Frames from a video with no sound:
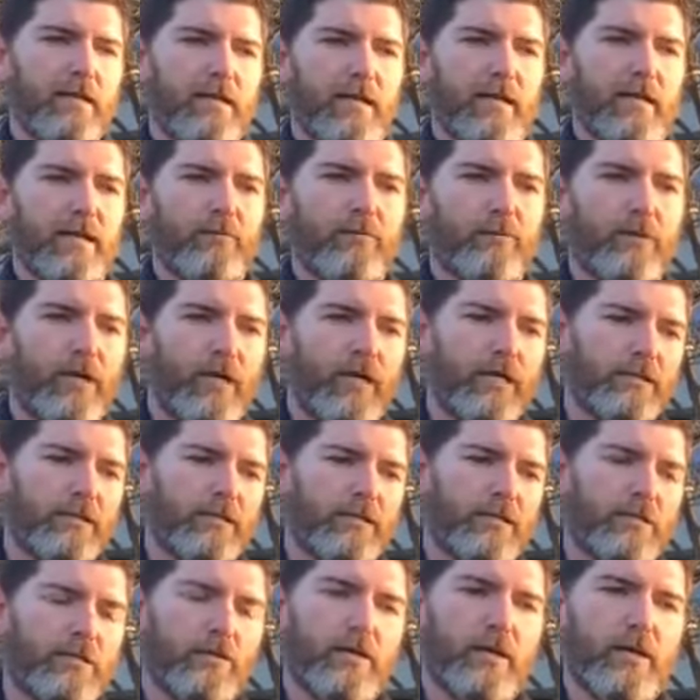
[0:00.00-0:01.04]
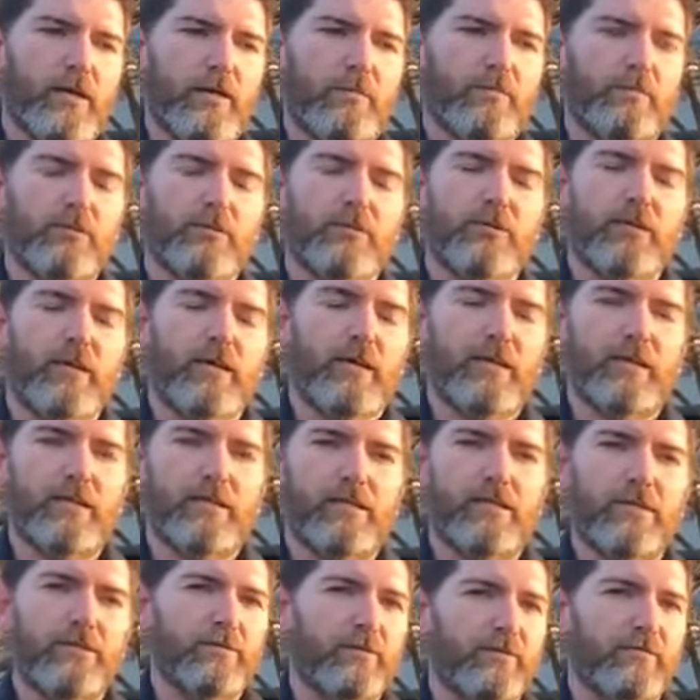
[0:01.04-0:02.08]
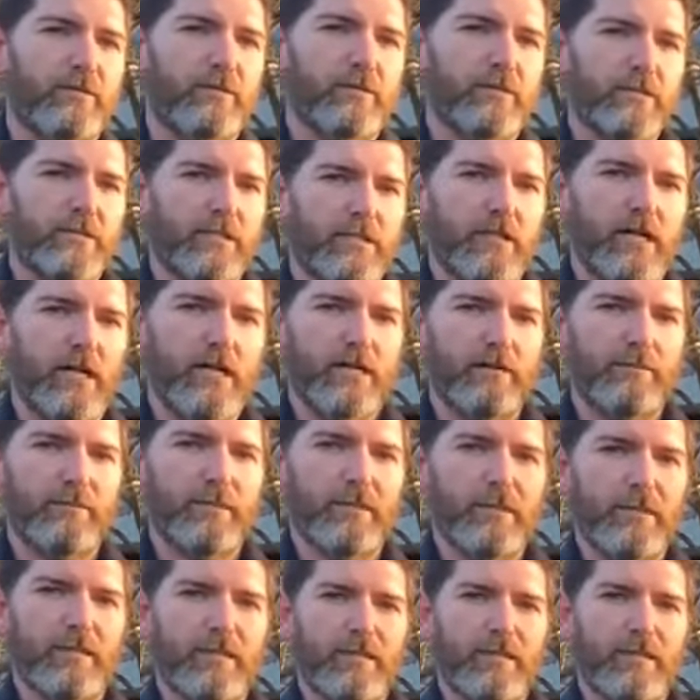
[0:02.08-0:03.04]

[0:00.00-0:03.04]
and it would also help create a new diverse economy